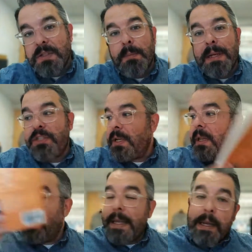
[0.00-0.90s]
mentioned a
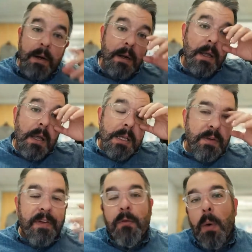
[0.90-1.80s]
lot here. So
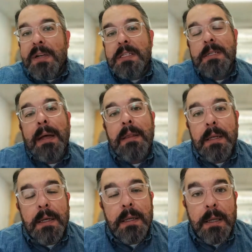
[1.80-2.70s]
if you have questions about
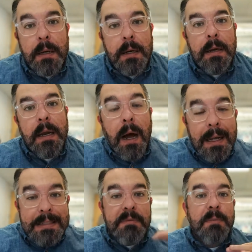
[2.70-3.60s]
the
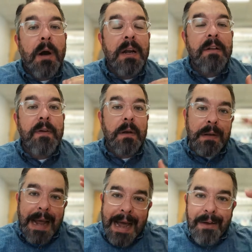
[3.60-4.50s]
concept of marketing
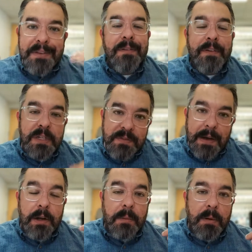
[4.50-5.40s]
funnel, how to
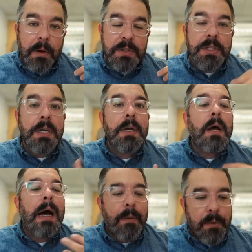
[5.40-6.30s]
diversify your approach,
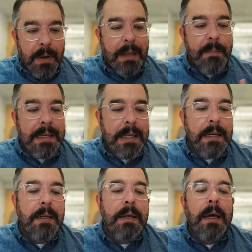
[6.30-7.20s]
I would recommend it.
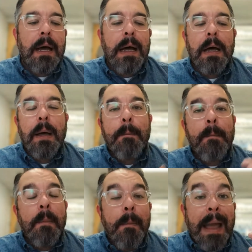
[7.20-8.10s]

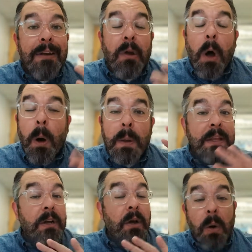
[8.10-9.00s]

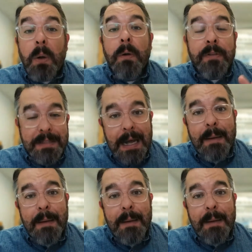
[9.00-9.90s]
The goal over time is to